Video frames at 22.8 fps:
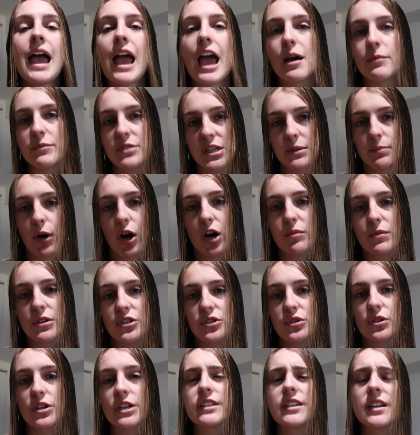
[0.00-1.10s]
empty apartment
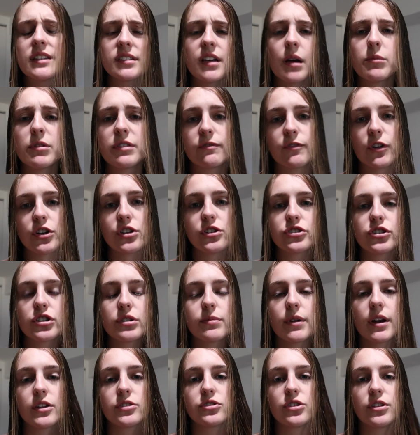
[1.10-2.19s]
tour it does come with furniture
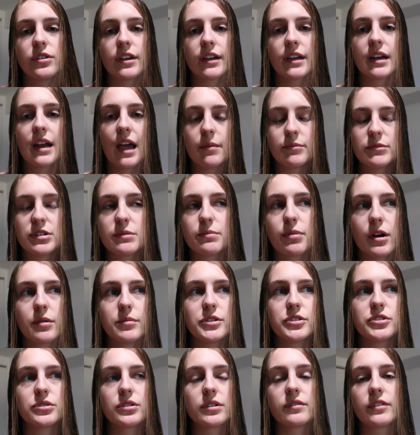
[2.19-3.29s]
but i'll show you like an empty
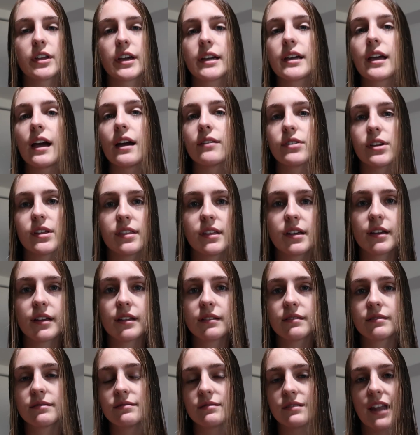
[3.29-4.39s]
apartment tour of like
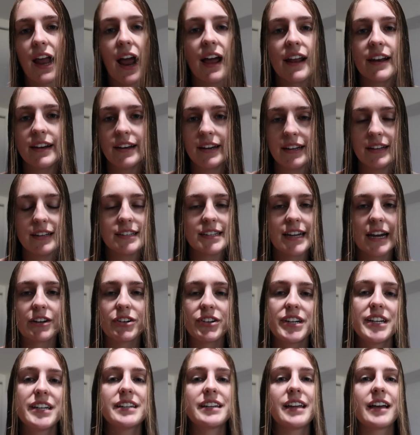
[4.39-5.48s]
everything not in it and
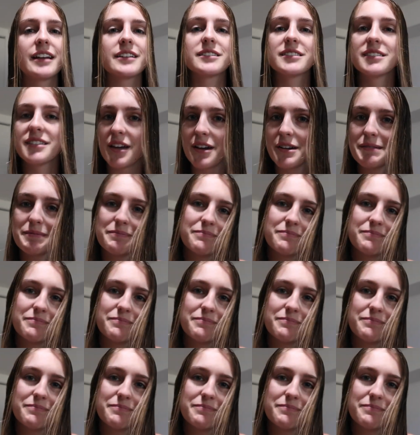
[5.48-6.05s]
decorated yet so